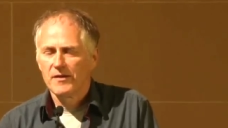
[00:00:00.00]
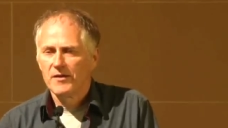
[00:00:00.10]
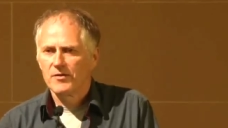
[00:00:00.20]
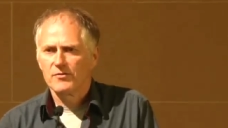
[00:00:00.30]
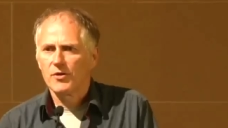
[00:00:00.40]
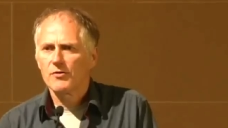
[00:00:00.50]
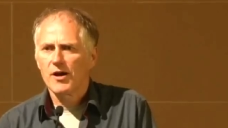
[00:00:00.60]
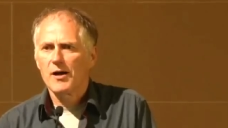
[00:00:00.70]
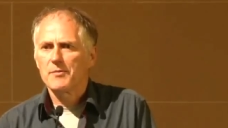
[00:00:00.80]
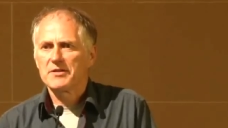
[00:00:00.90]
there are no
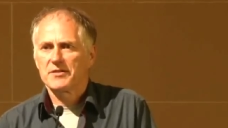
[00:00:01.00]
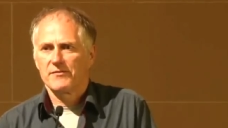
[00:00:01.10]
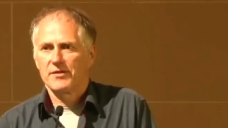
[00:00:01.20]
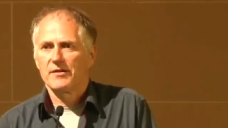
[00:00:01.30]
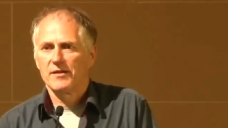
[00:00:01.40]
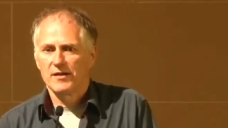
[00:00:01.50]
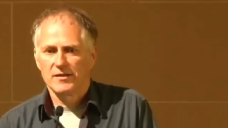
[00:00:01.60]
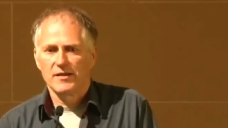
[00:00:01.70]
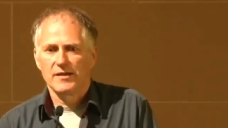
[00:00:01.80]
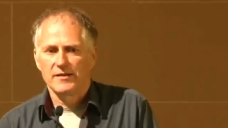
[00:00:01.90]
copies of it
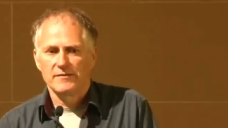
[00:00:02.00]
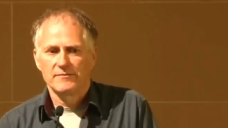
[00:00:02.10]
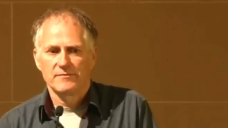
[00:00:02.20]
online.